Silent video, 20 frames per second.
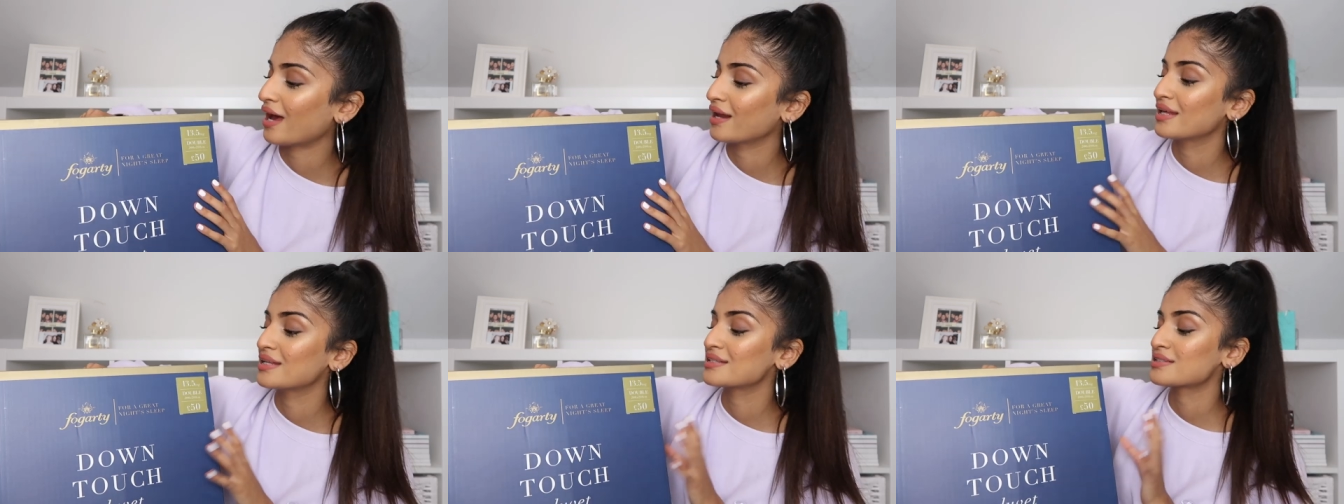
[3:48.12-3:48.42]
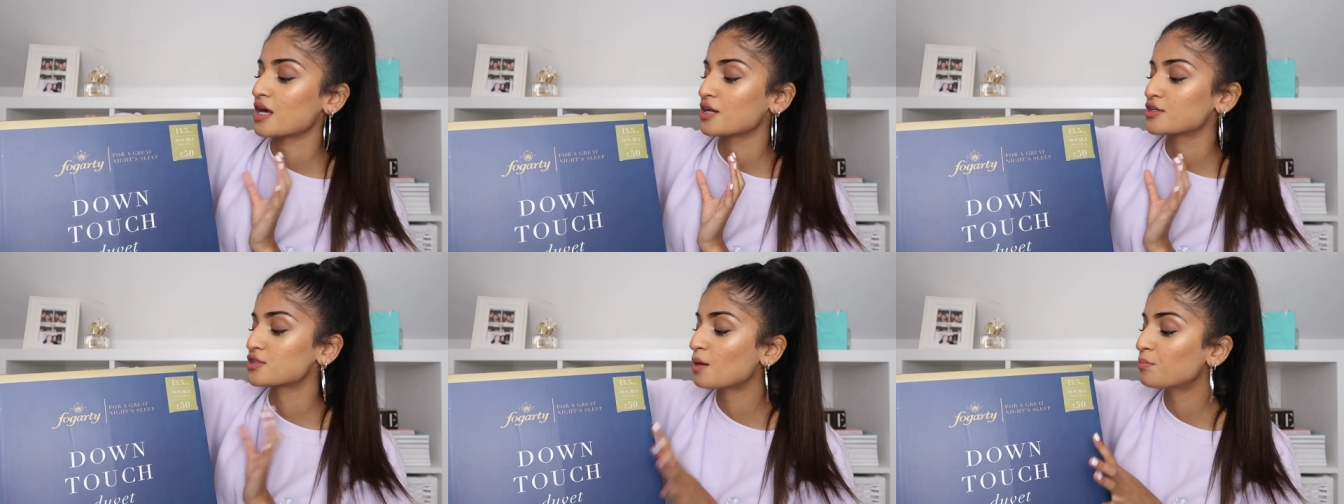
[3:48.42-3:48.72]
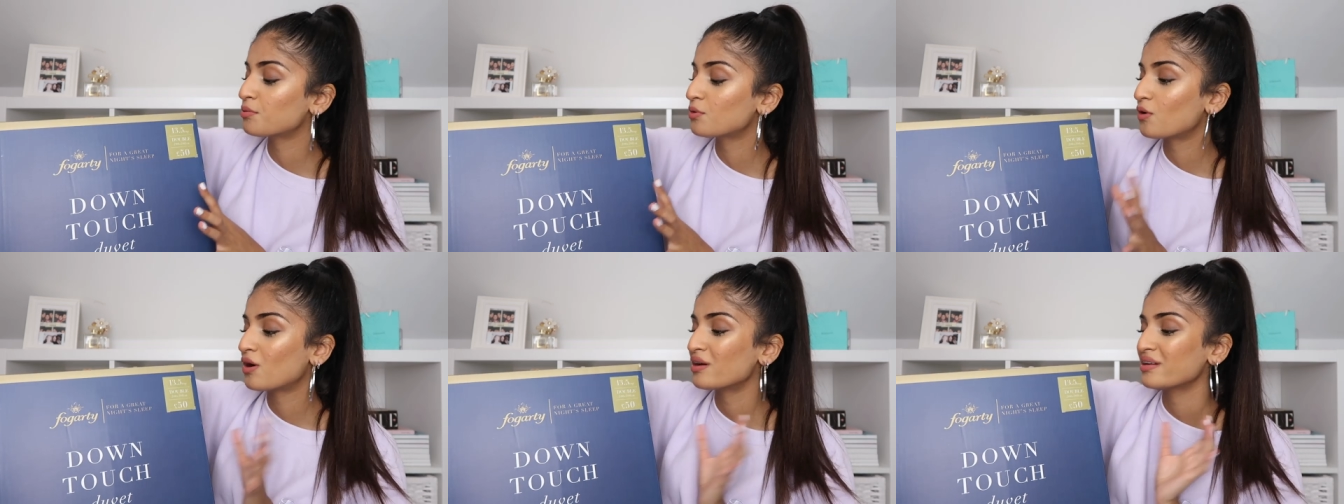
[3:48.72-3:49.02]
and it's a
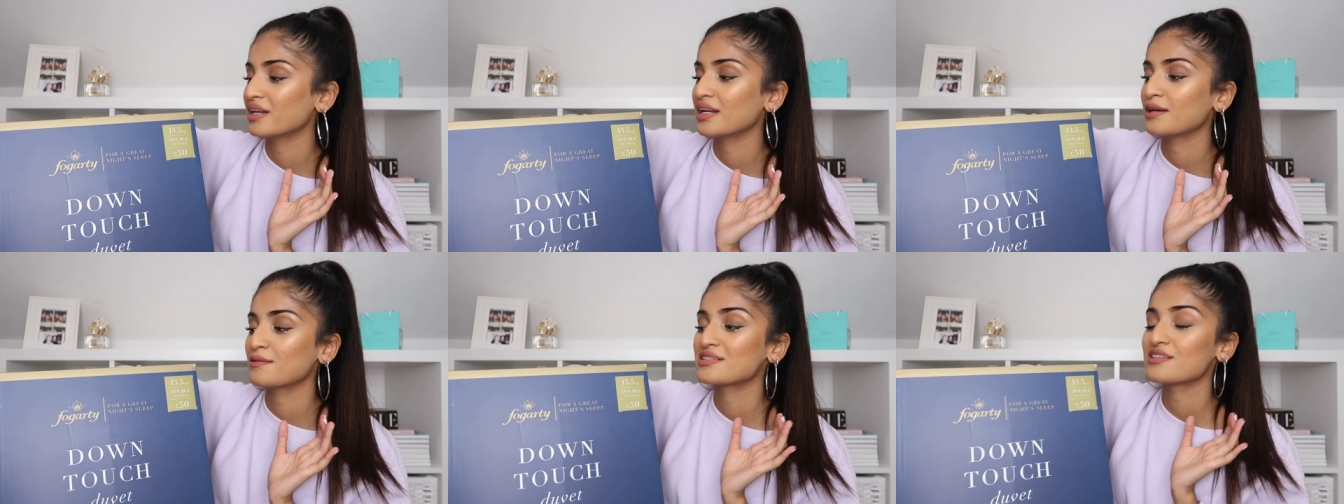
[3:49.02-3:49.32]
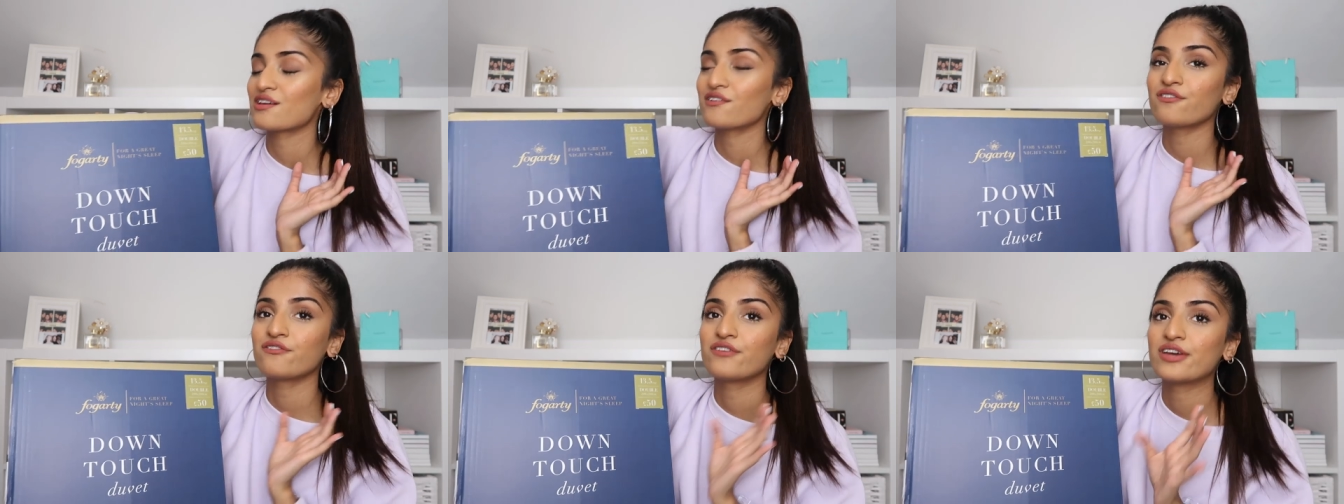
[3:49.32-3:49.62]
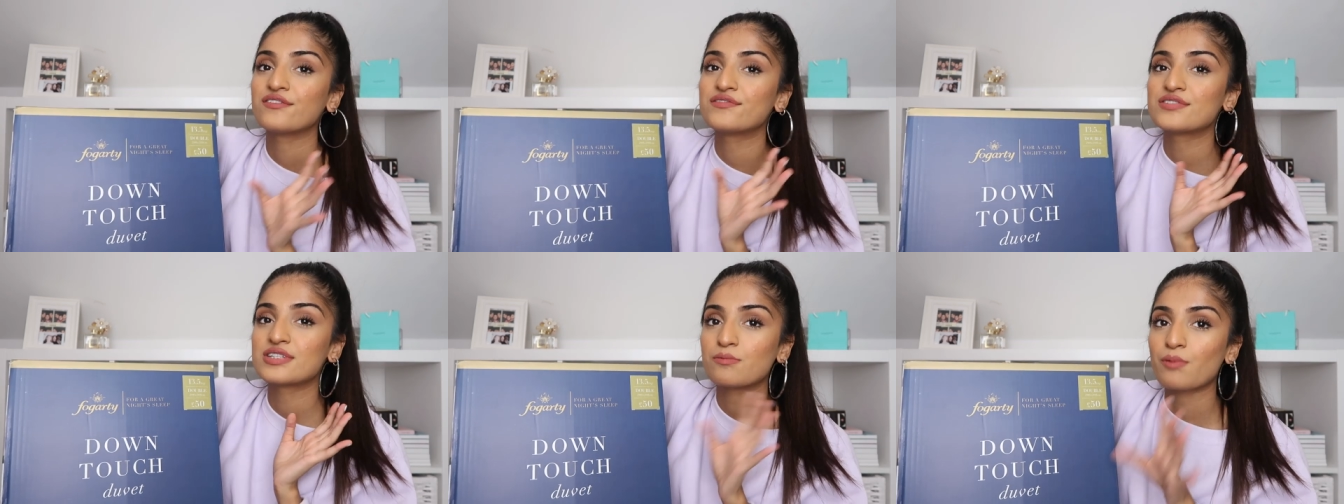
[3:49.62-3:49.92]
double one and it was
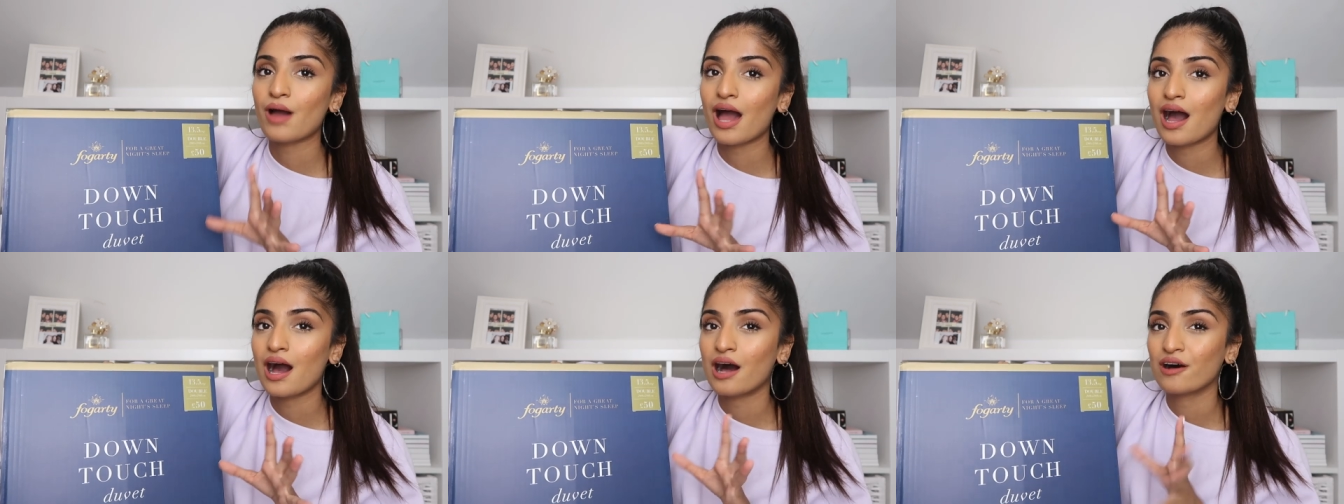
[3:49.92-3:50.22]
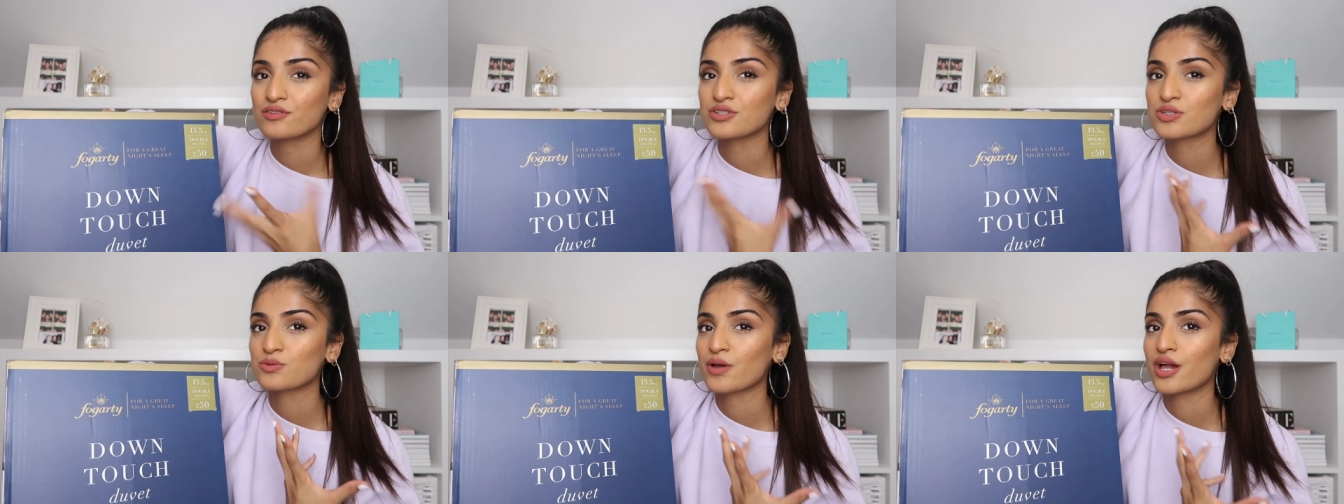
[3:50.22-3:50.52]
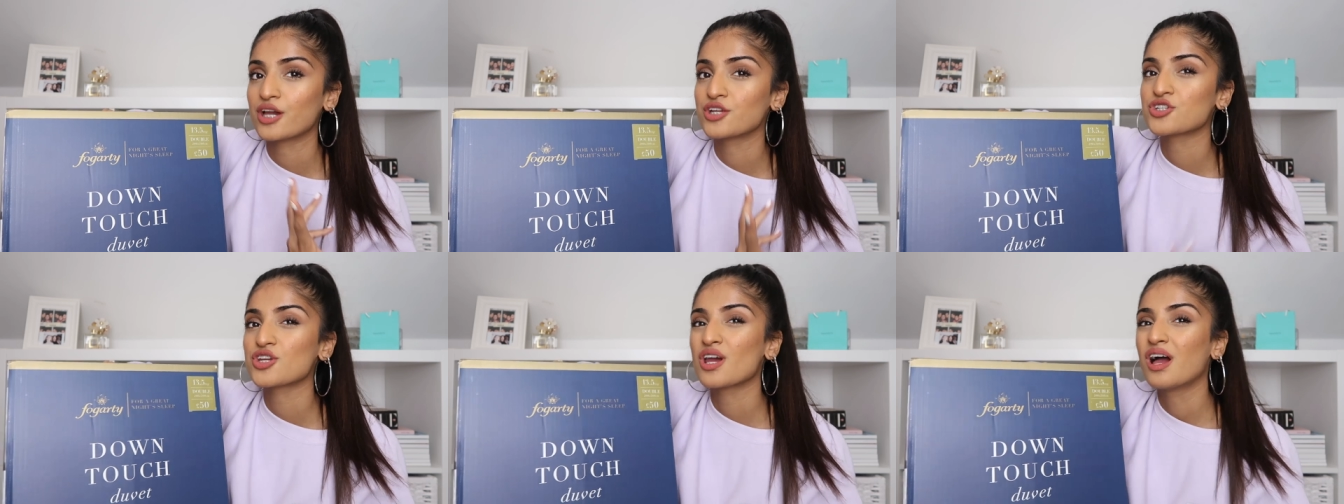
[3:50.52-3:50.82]
fifty pounds,
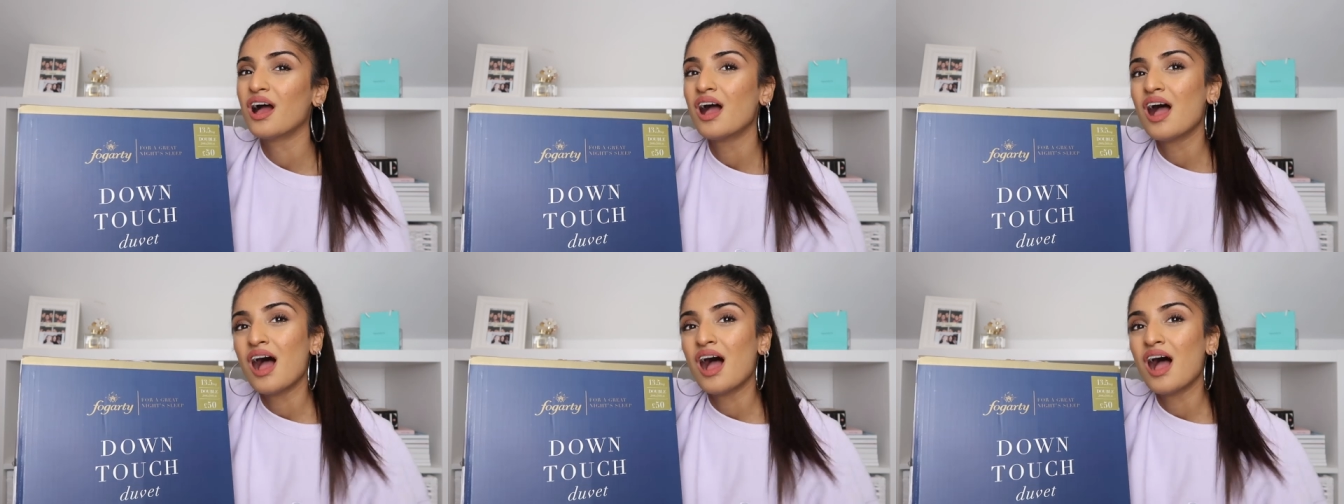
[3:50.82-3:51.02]
which